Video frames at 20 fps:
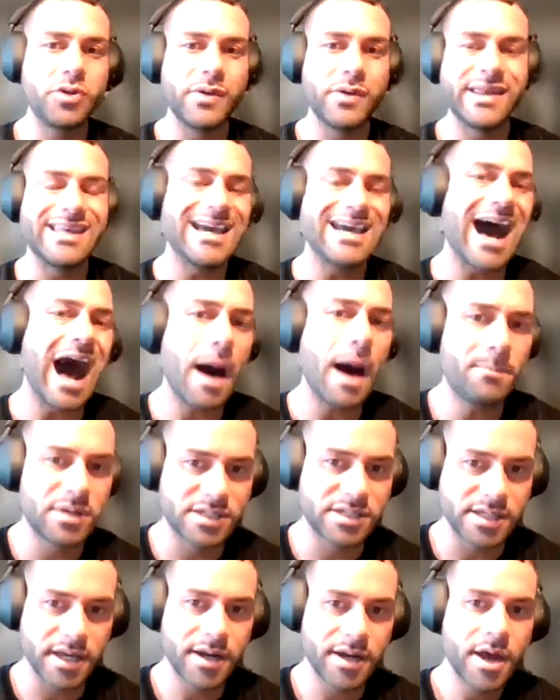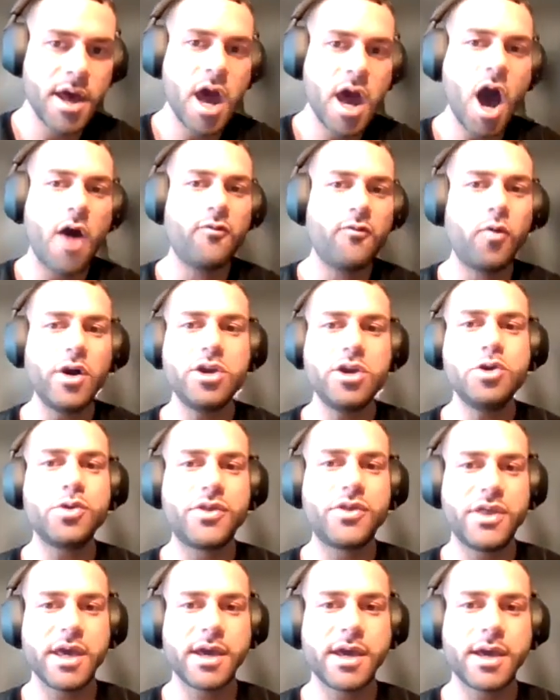you doing the opposite of what you
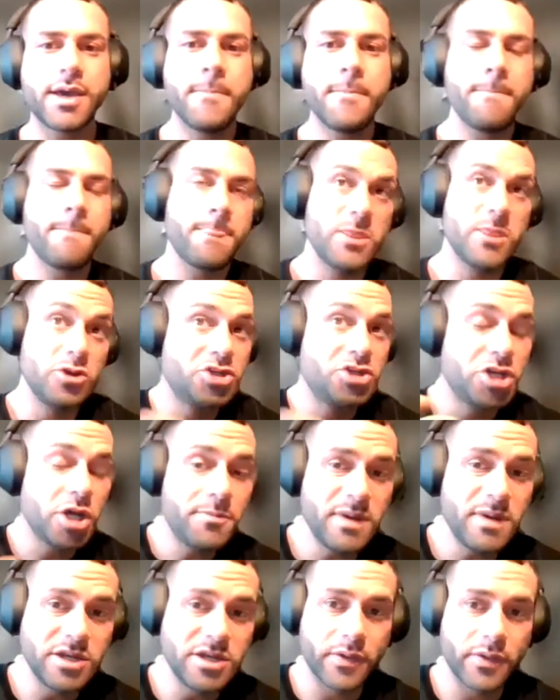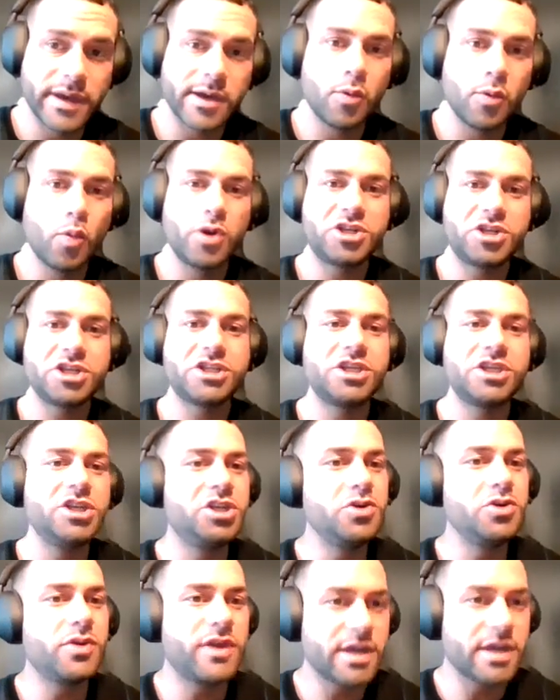think you should be doing, which is to
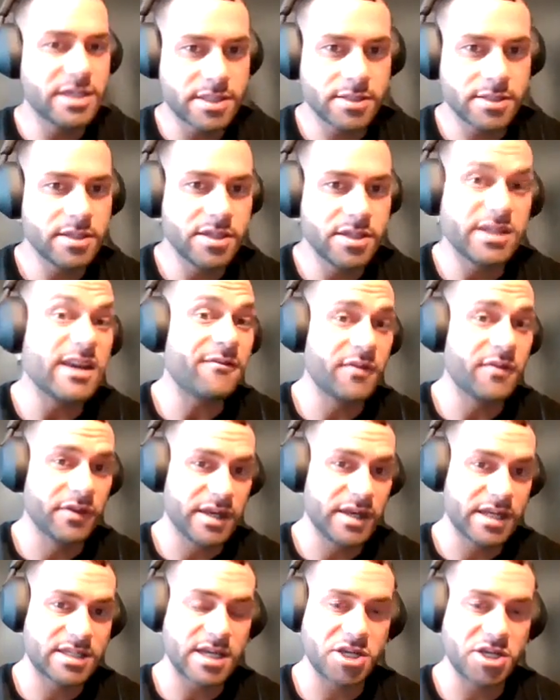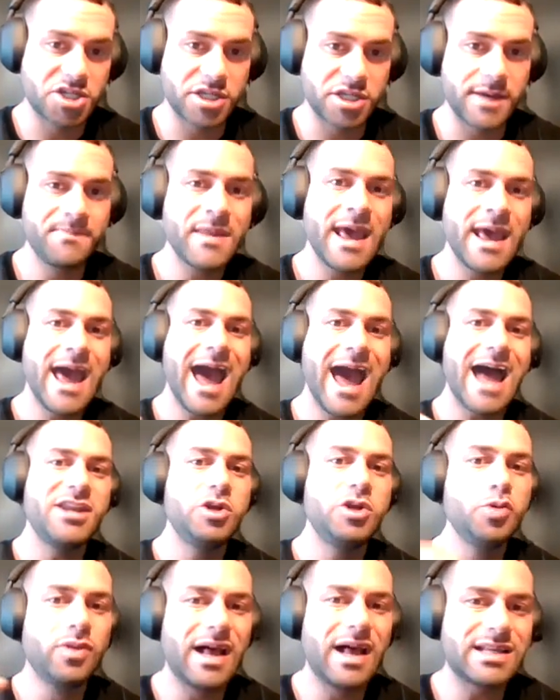do things differently, essentially,
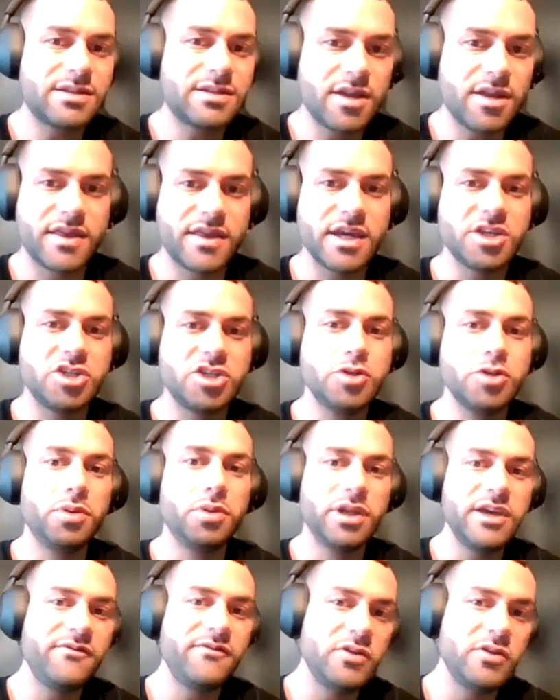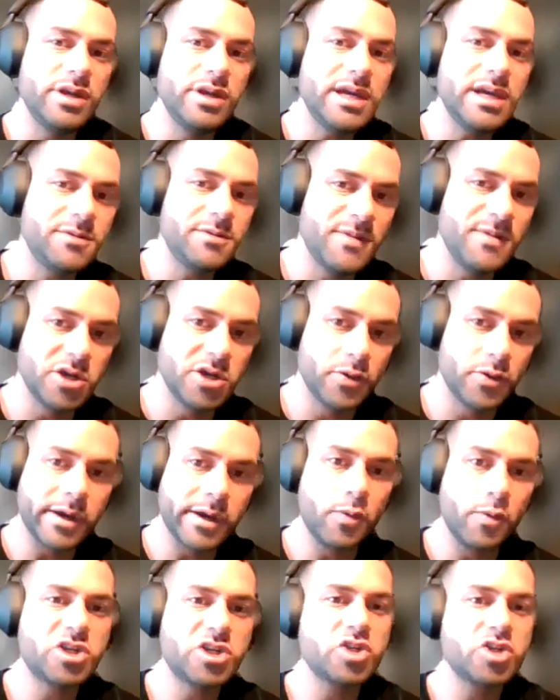and do less of the things you believe you need to be
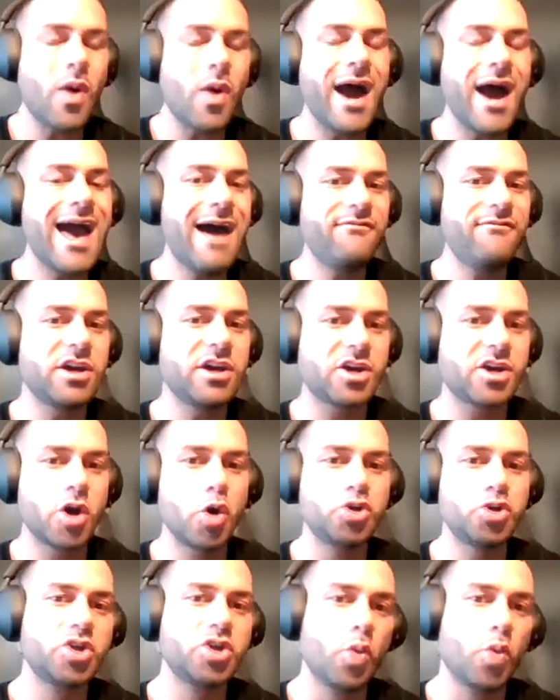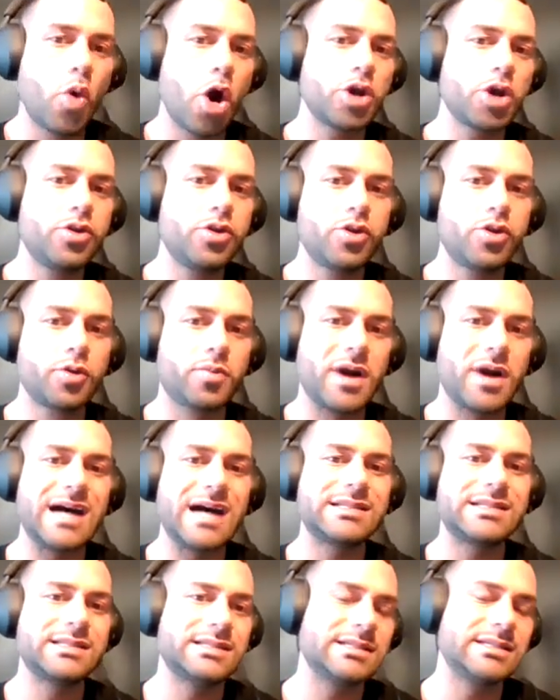doing, which is why having a coach to walk you through the
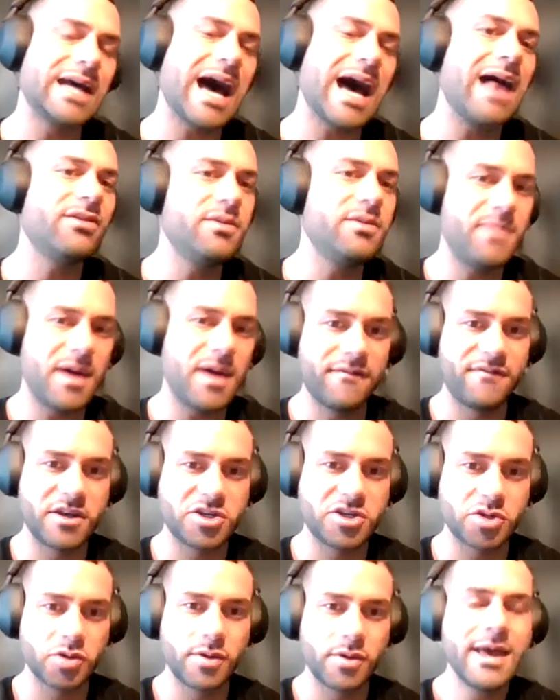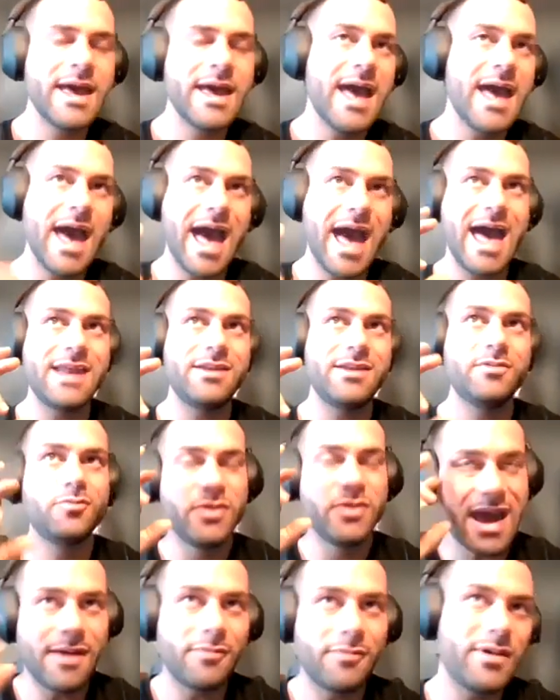process is highly beneficial. And
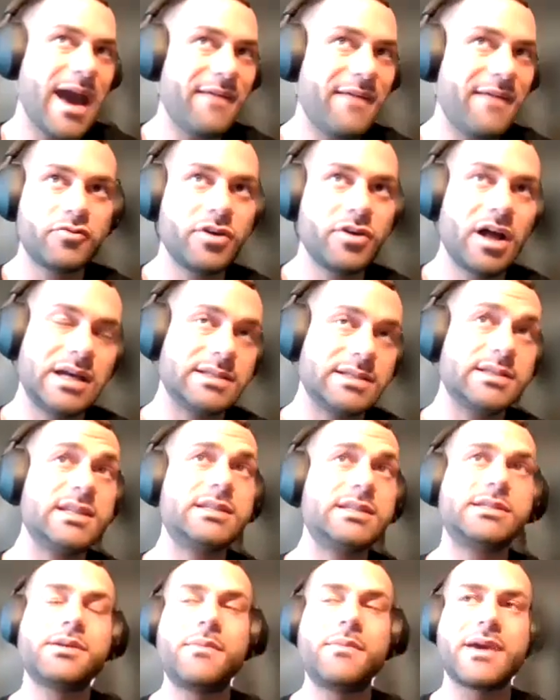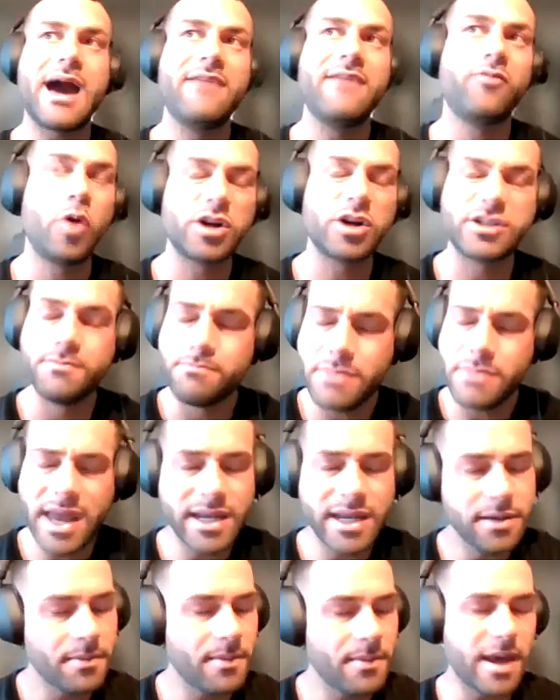we have to realize, and this is something I've walked
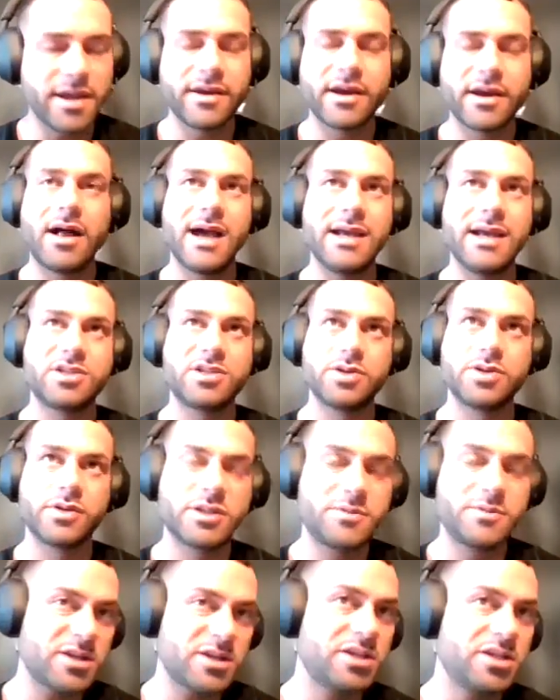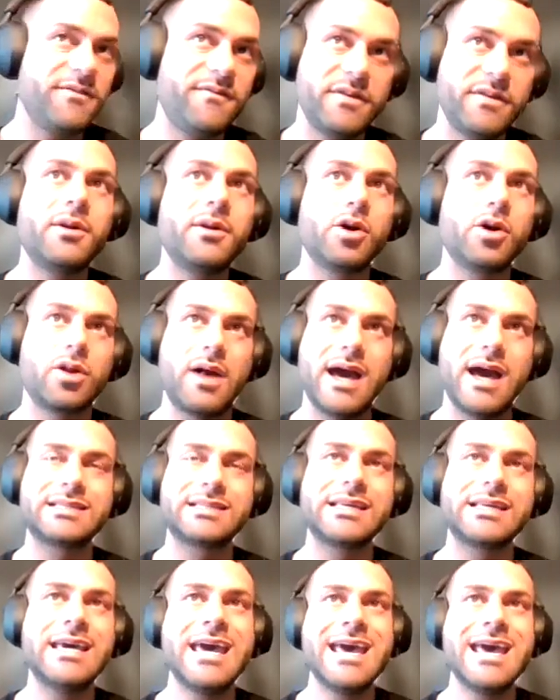many clients through, especially female
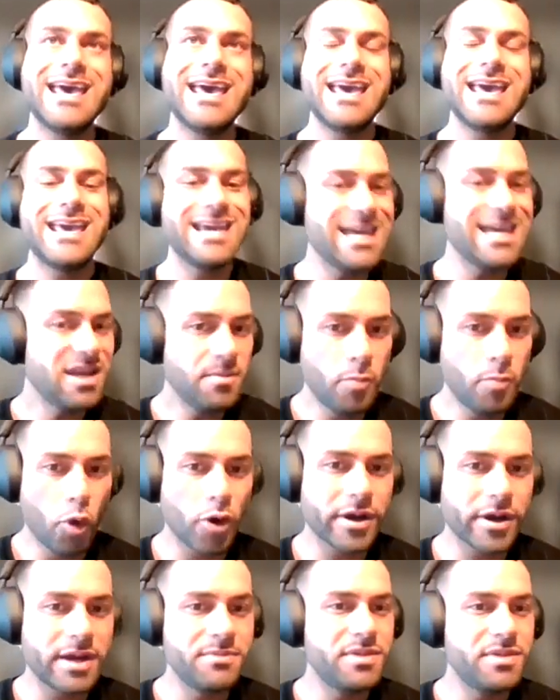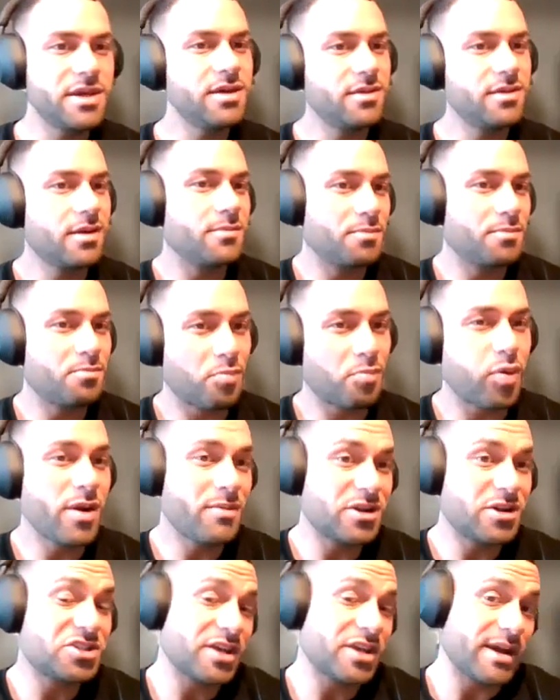clients, eating more can be
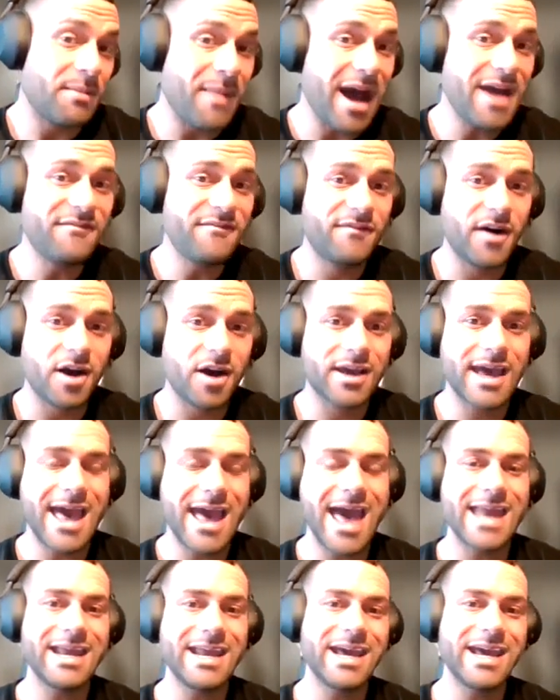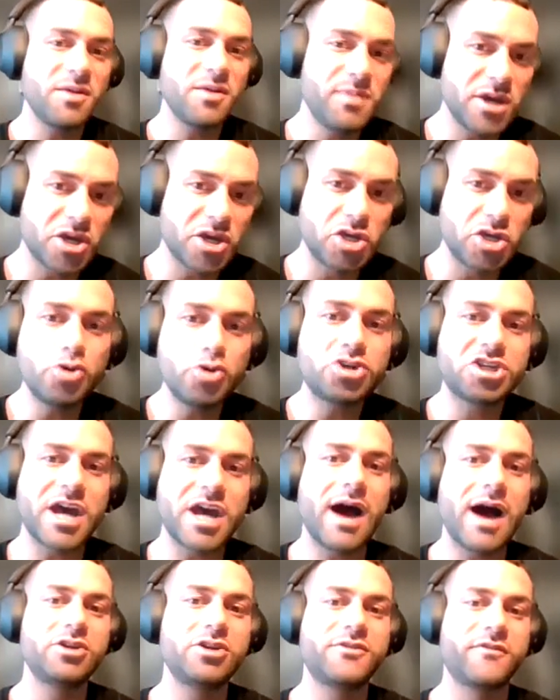pretty much like a mind fuck. And it can be a huge
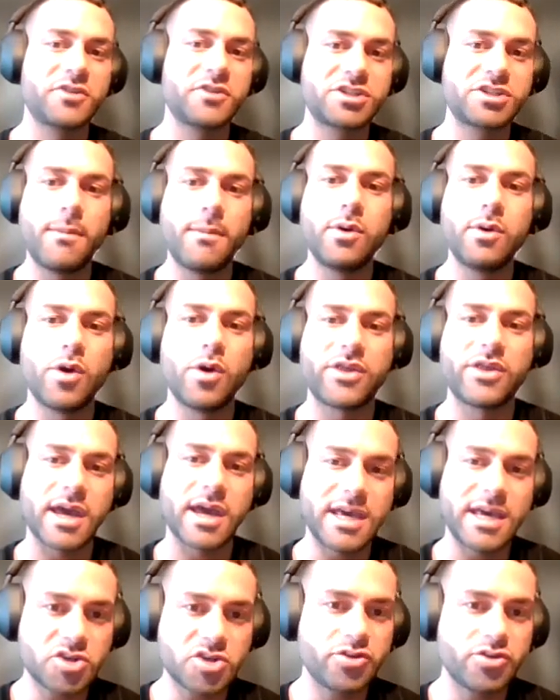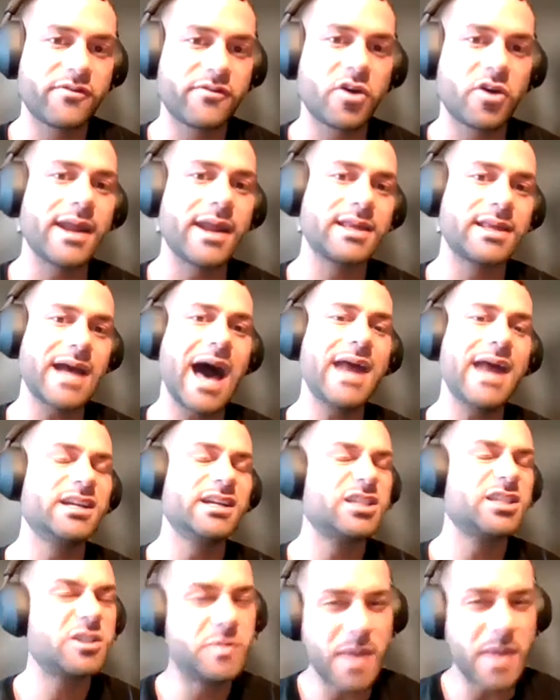challenge for someone with a history of chronic
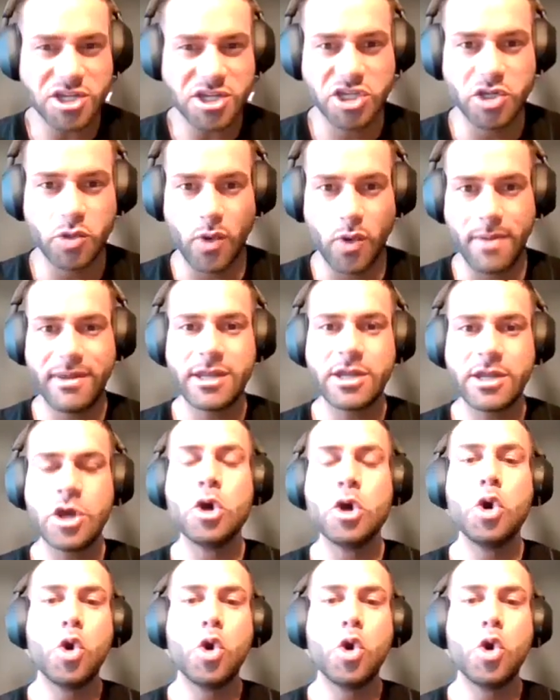dieting, especially women